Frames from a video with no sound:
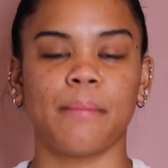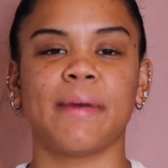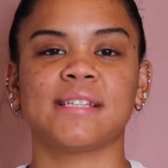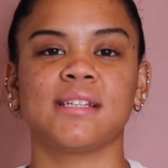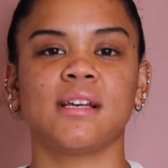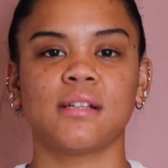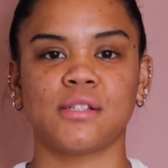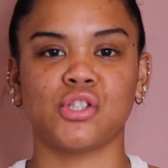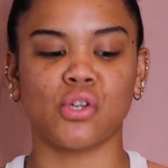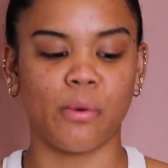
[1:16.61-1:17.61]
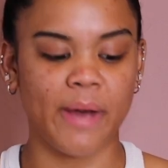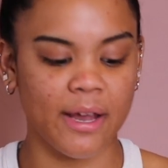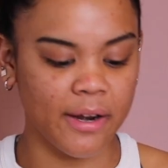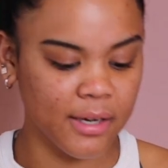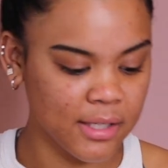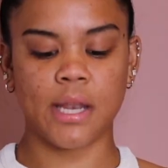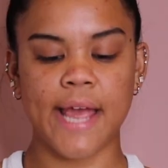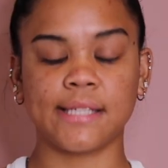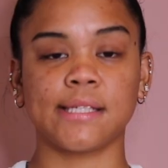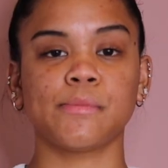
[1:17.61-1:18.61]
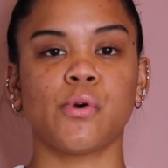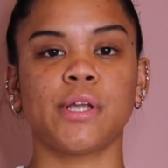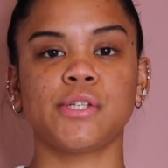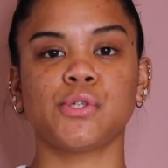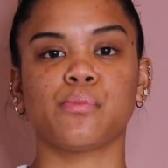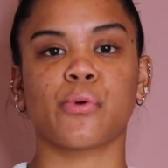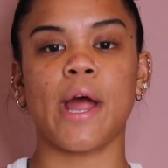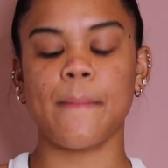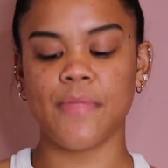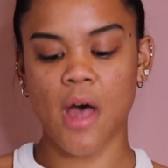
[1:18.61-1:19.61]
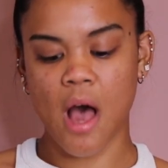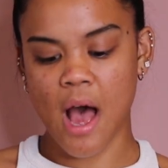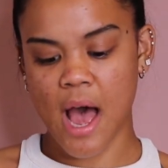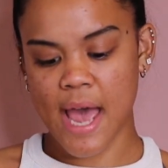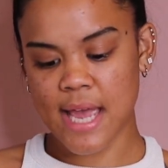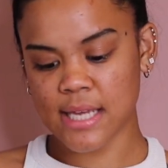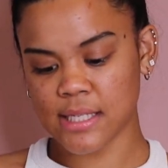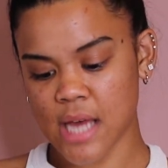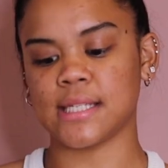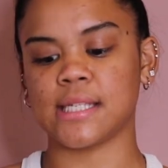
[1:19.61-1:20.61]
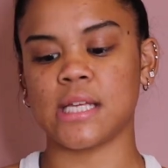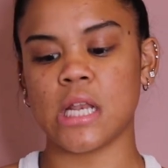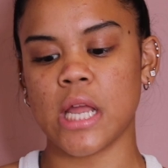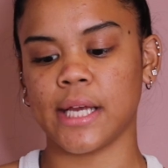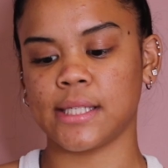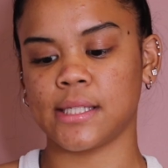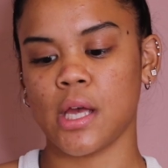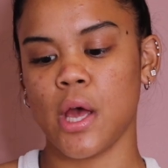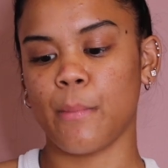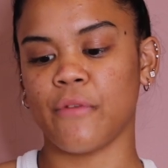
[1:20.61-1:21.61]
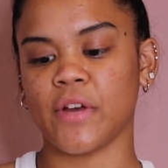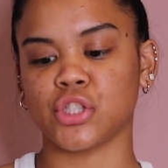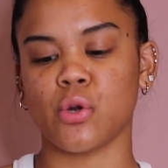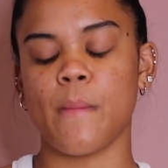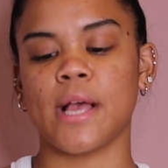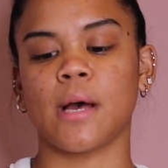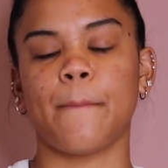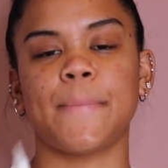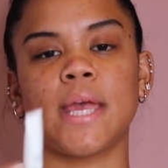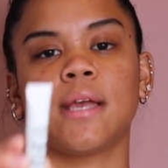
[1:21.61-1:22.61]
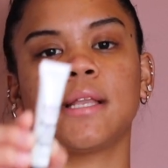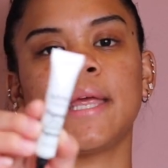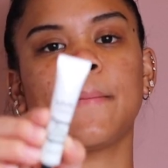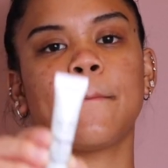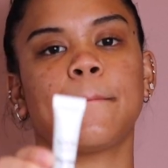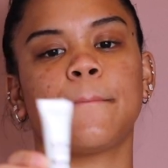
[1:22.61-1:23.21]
Messy, don't matter. Next, I'm going to prime the eyes. This is the NYX Professional Makeup Pigment